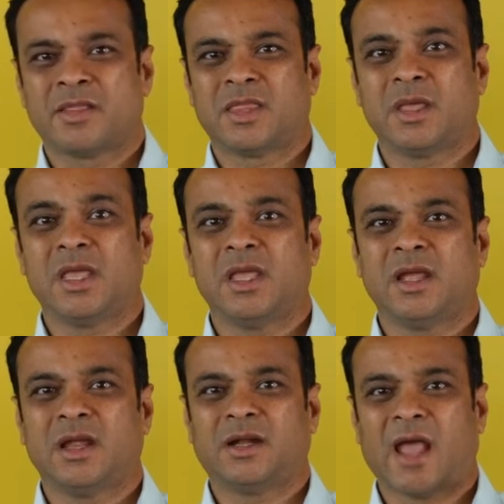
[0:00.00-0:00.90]

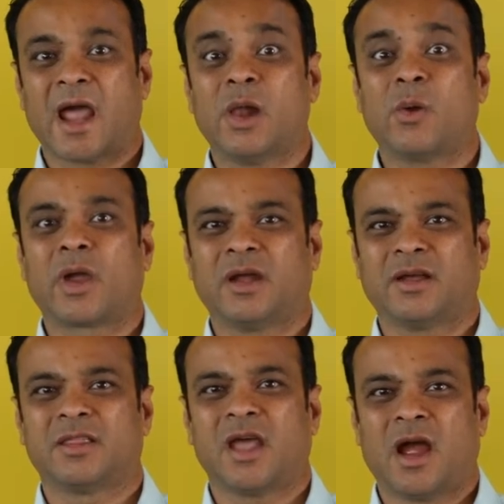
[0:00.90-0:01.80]
the tag
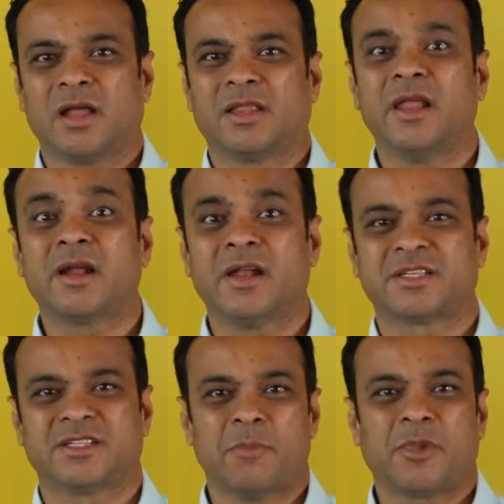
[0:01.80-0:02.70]
allocator, the linked
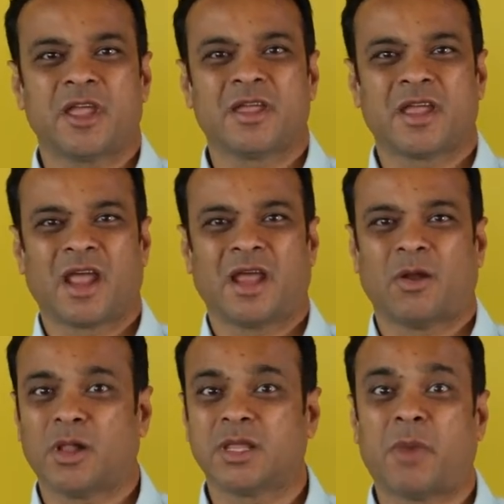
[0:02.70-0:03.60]
list is empty, and
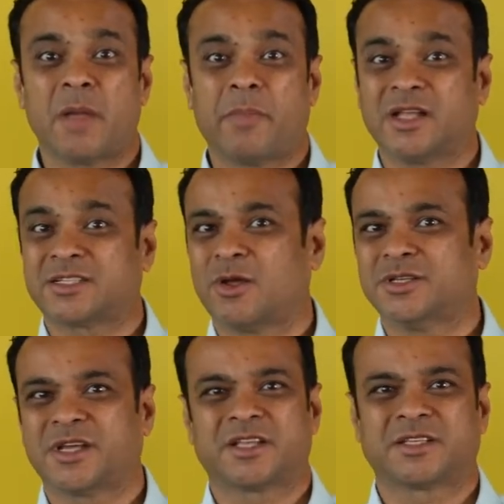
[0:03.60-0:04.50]
all the bypass
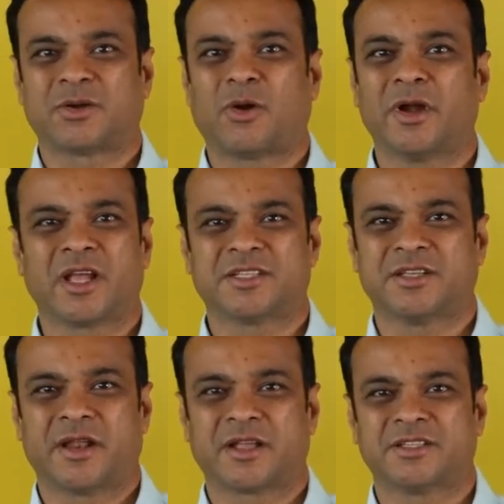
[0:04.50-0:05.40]
logic corner
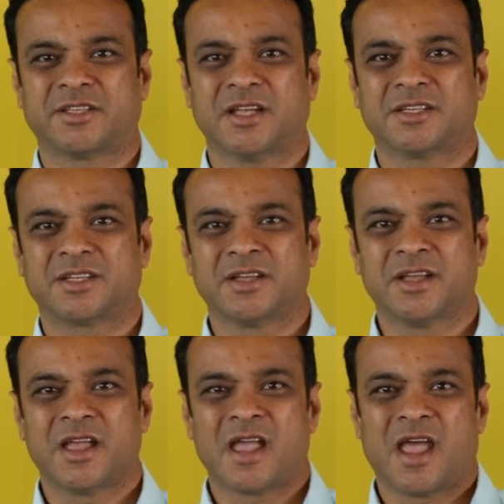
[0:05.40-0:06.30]
cases are exercised.
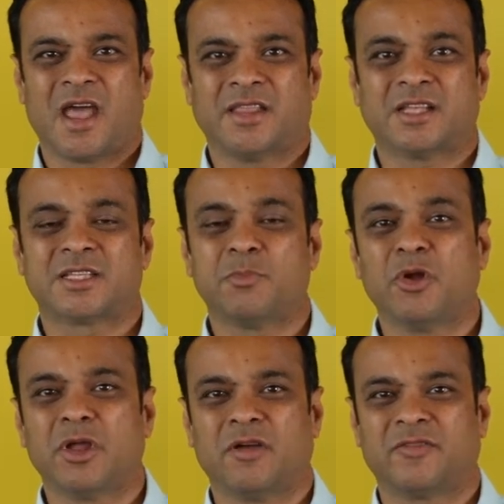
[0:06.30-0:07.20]
And that's the
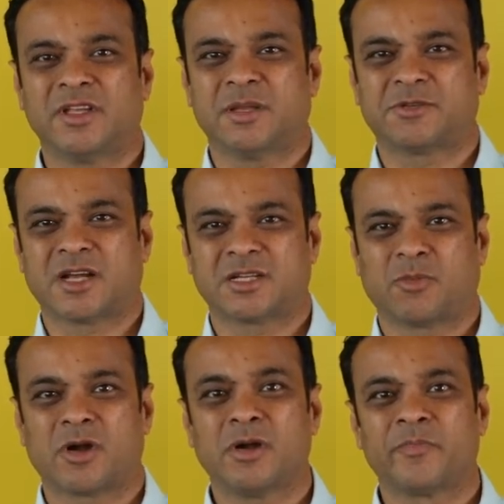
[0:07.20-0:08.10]
beauty of this abstraction
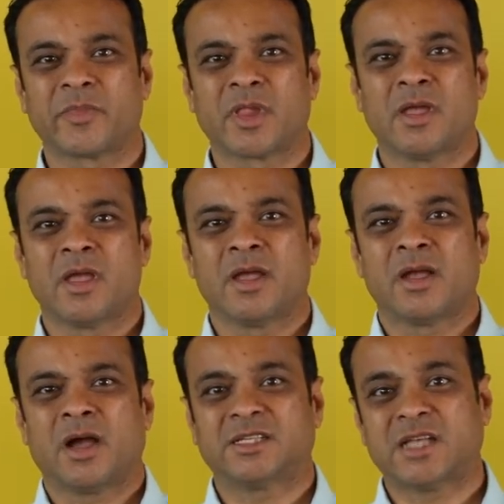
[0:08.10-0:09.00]
model.
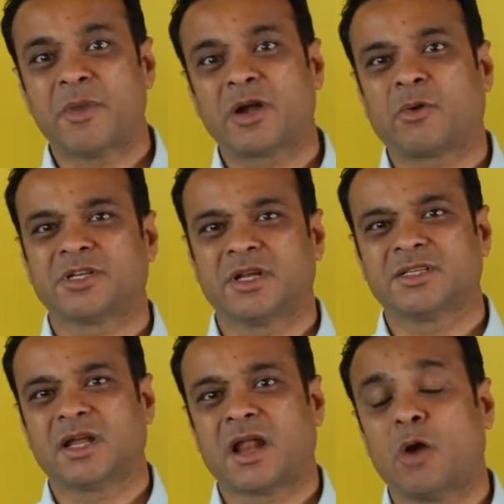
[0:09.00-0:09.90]
A separate question
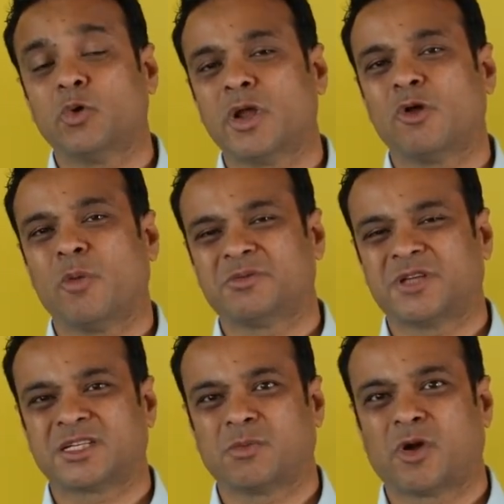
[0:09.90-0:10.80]
is that how do I know my
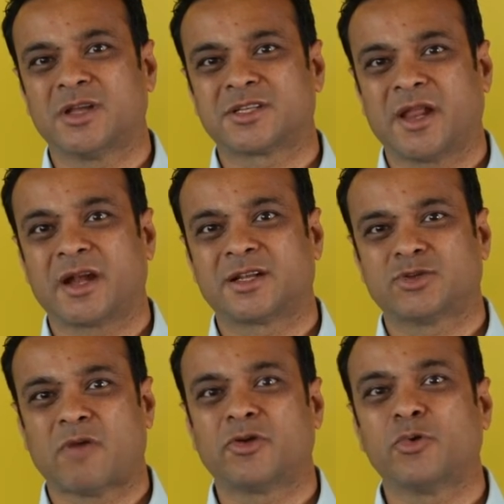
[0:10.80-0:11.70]
abstraction model is correct?
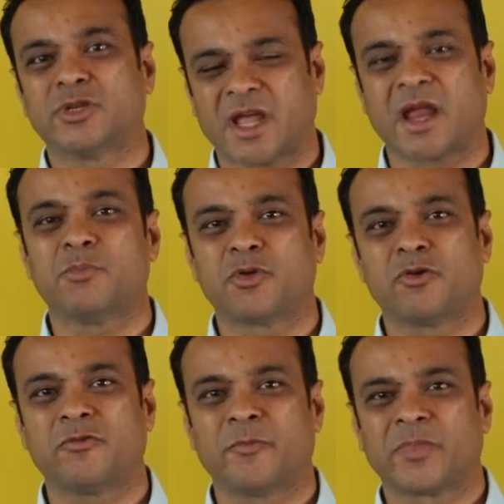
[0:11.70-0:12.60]
So I have to do a second
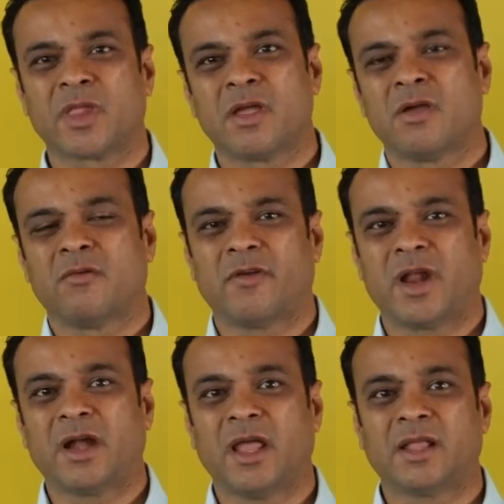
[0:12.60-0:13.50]
proof
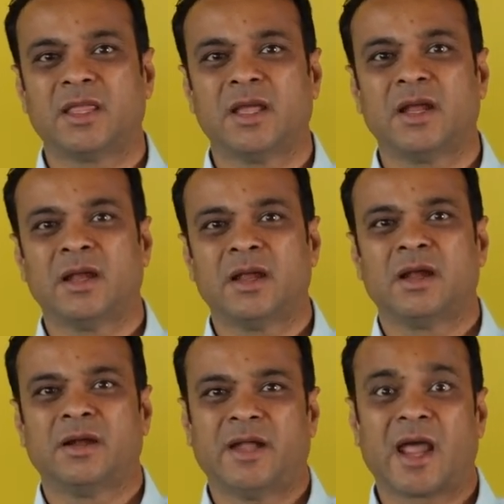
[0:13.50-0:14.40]
where I take the
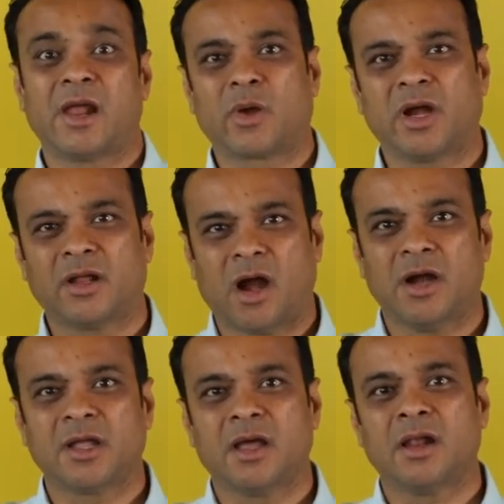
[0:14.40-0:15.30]
tag allocator
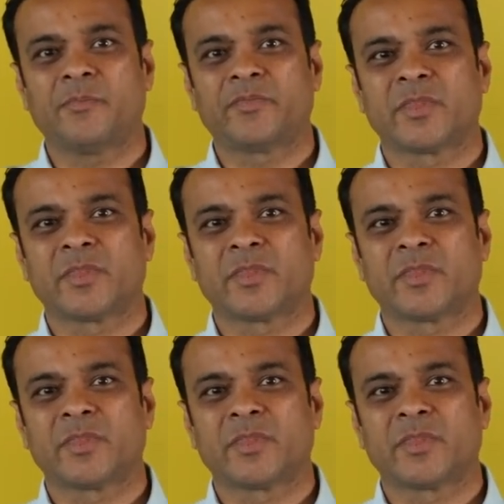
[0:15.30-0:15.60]
RTL,